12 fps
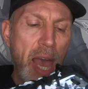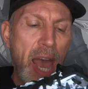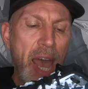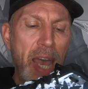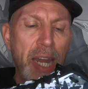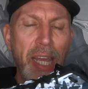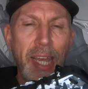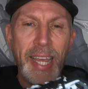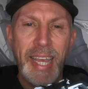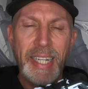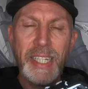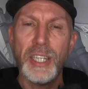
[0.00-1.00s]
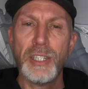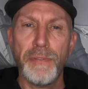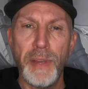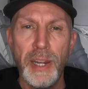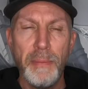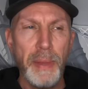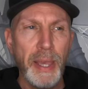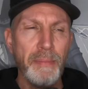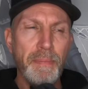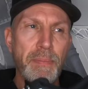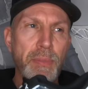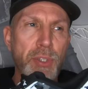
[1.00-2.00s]
and it does feel a bit
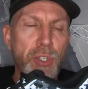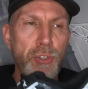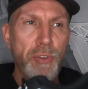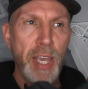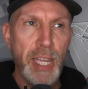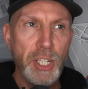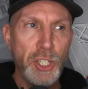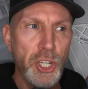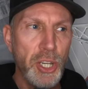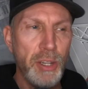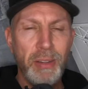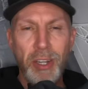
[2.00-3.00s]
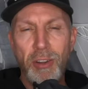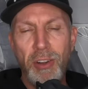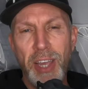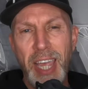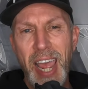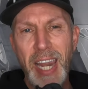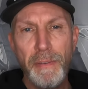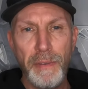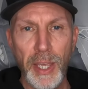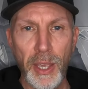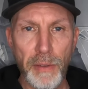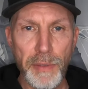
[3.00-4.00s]
strange, not like
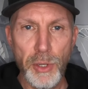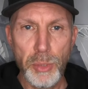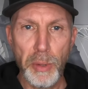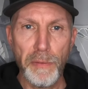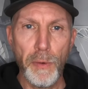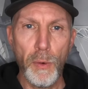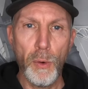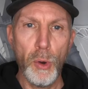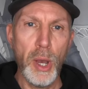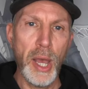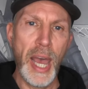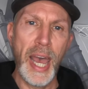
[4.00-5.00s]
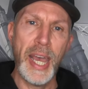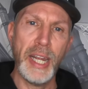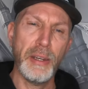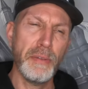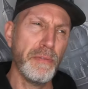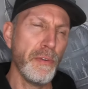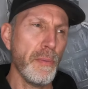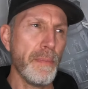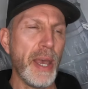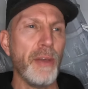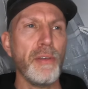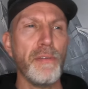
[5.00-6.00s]
anything I've used before. And for
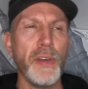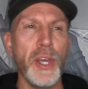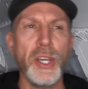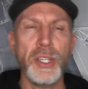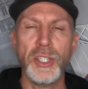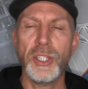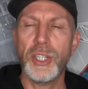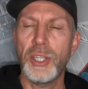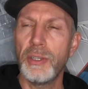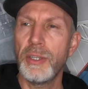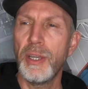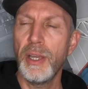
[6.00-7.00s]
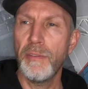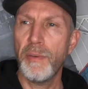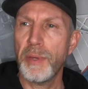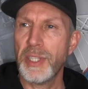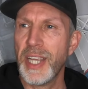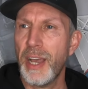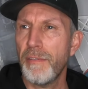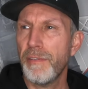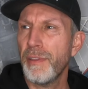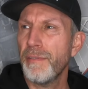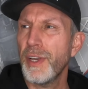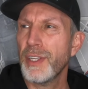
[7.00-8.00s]
about the first, for myself, for
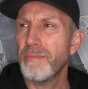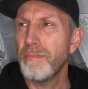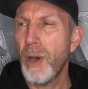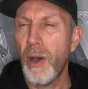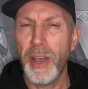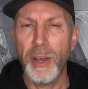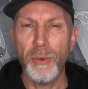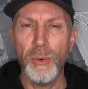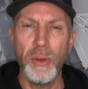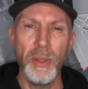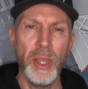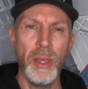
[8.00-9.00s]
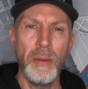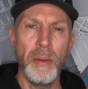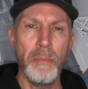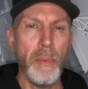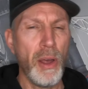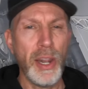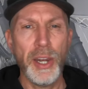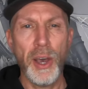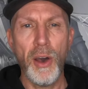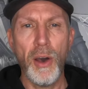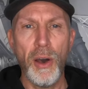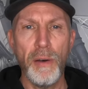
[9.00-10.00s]
the first mile and a
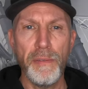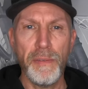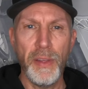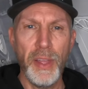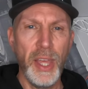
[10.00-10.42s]
half,